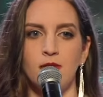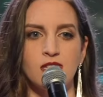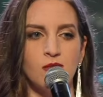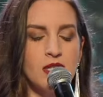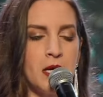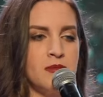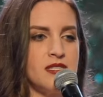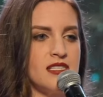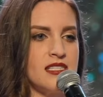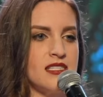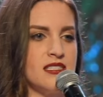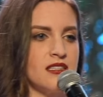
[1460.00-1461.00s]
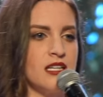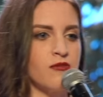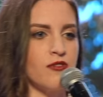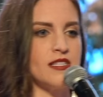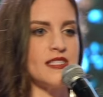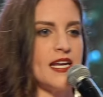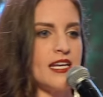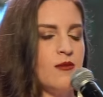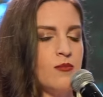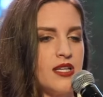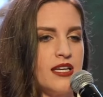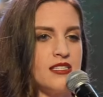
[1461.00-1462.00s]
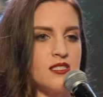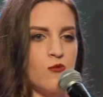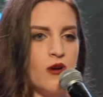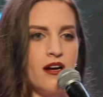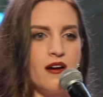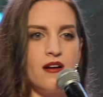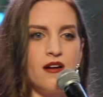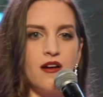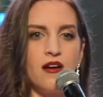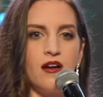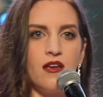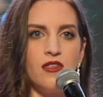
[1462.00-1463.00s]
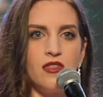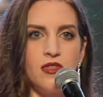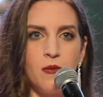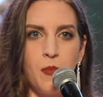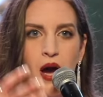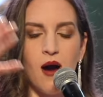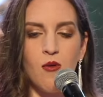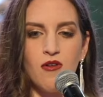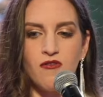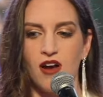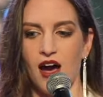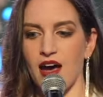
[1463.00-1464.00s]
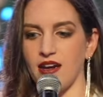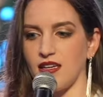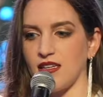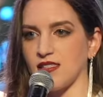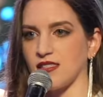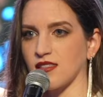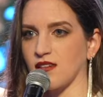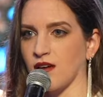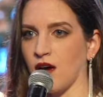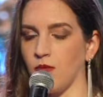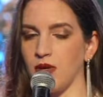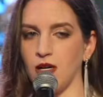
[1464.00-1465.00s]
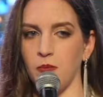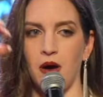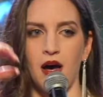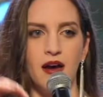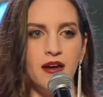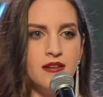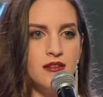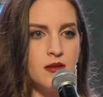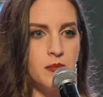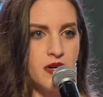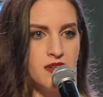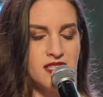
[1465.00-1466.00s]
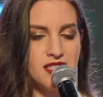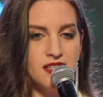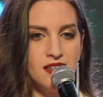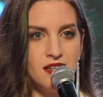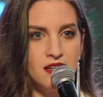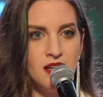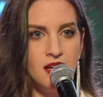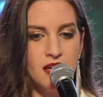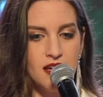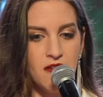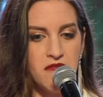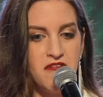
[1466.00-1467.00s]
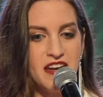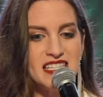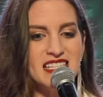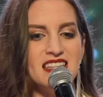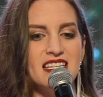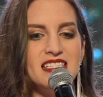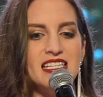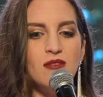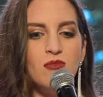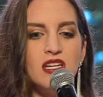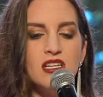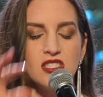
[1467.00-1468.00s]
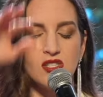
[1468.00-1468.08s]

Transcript: Sometimes it's deliverance taking place where the power of God is coming upon the person, evicting the demon.